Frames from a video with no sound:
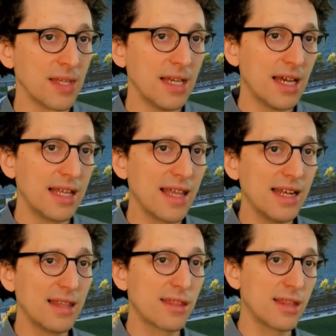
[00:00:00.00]
And then
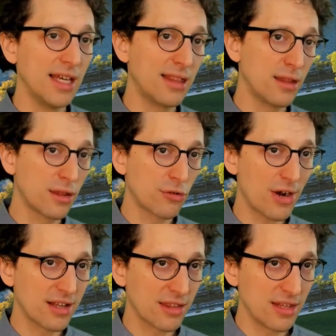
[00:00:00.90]
it
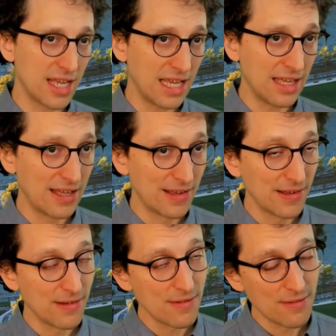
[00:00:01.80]
instructs the
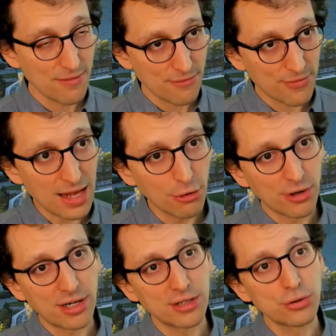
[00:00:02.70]

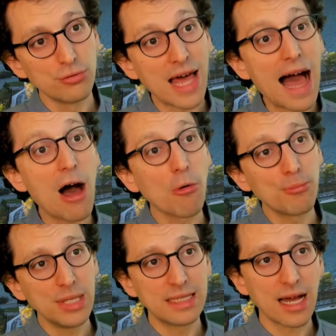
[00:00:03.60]
follower to now
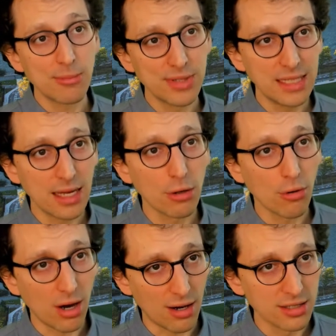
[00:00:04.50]
pick up the yellow
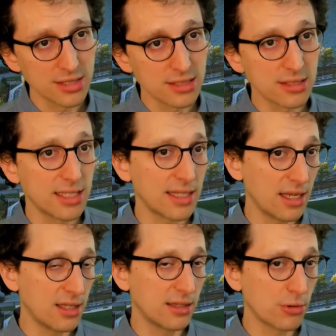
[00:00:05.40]
hearts that
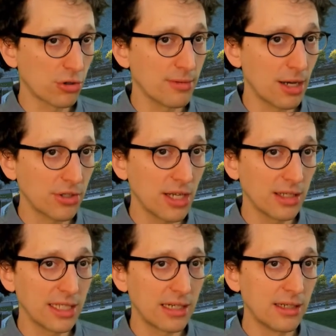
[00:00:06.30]
I talked about
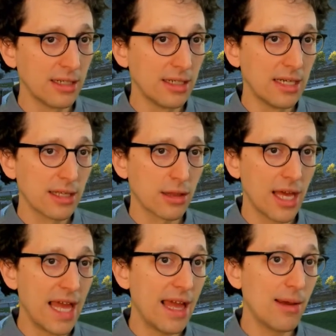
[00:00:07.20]
earlier. So,
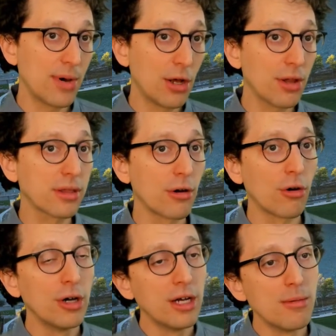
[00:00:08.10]
but
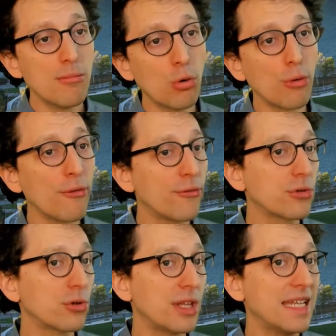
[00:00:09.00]
also move
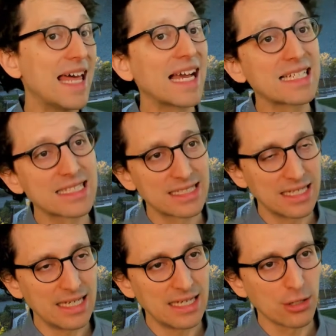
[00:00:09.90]
to the next,
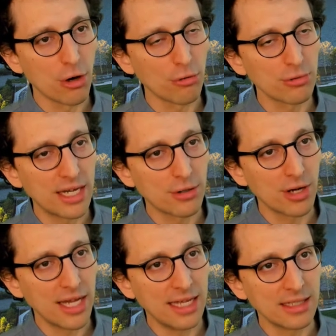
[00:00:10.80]
go
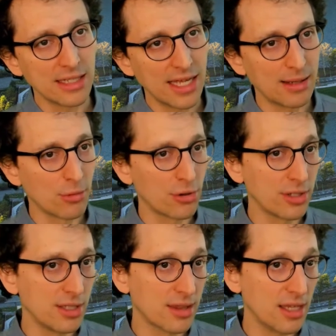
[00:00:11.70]
and I'm
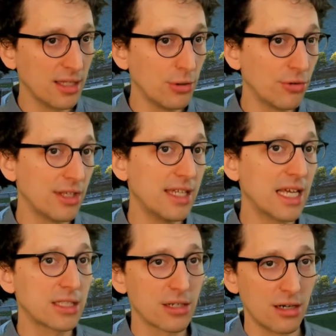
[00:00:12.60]
already sending you to the
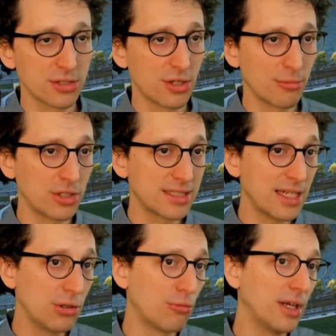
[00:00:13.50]
next card. So I'm going to
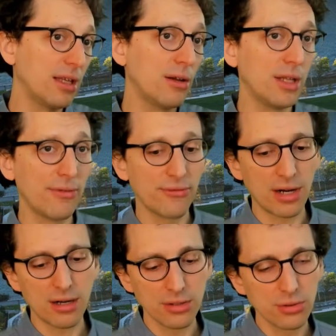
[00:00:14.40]
send you really, really
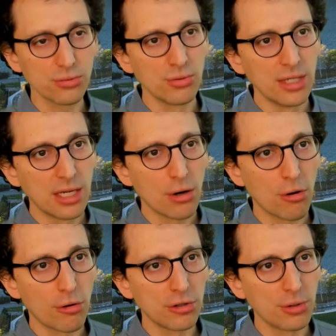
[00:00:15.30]
far, to
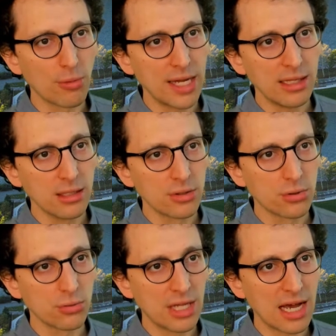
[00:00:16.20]
all the way
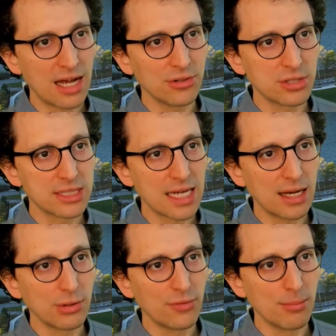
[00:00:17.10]
to the other
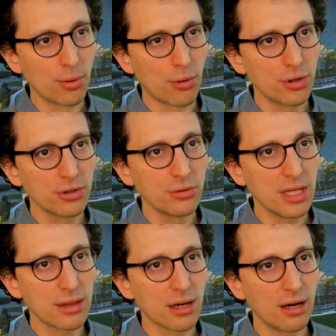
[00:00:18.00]
side of the board, to
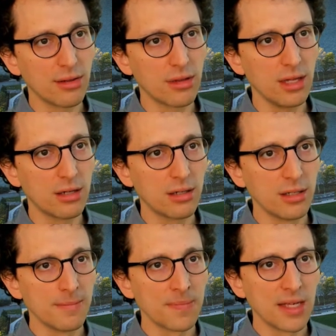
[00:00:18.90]
these cards here.
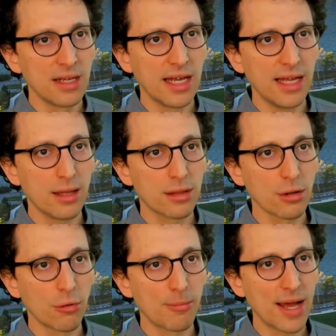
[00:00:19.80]

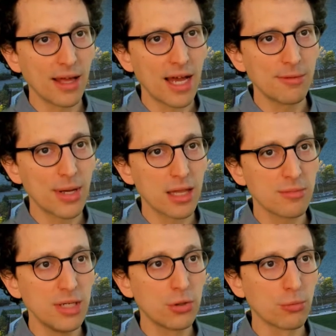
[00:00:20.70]
So run past
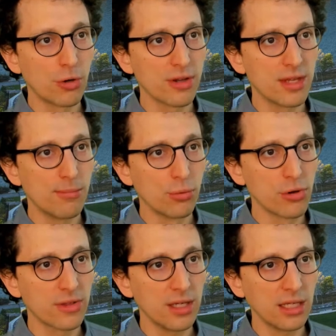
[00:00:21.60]
me towards the bush
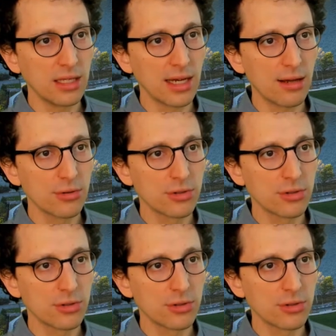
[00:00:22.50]
sticking out.